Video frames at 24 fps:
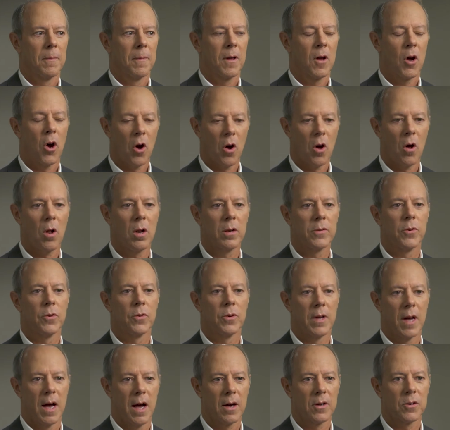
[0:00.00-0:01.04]
call your
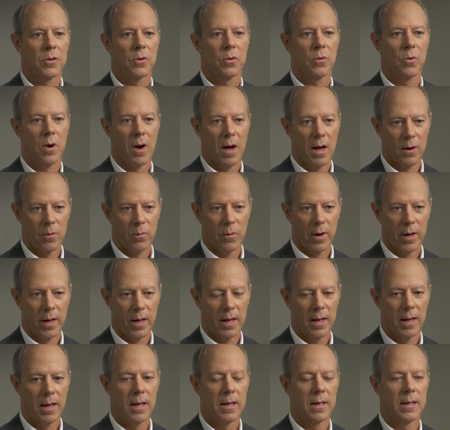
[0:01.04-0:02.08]
doctor right
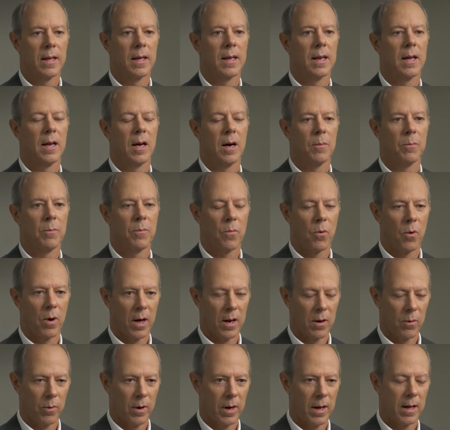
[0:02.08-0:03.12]
away and get help right
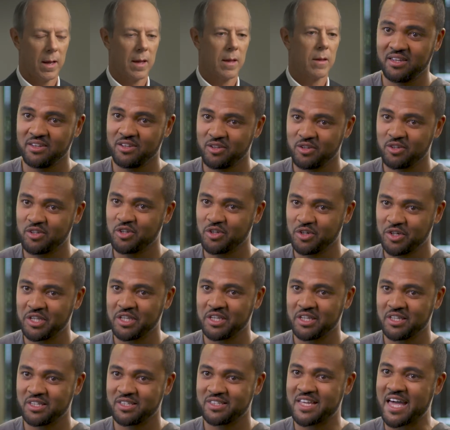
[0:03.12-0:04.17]
away. You're looking
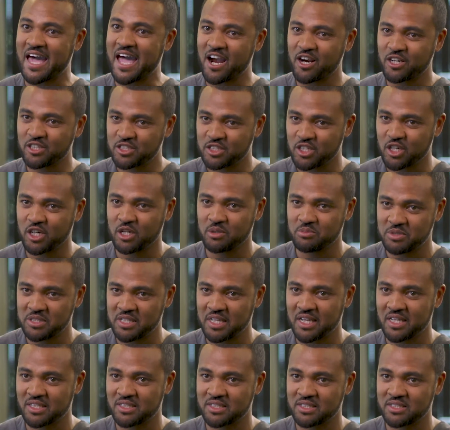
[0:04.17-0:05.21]
at dire
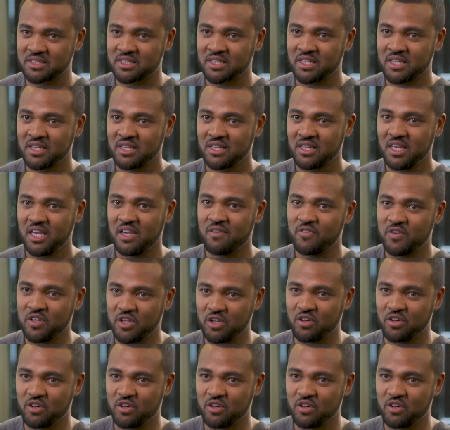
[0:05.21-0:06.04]
circumstances if an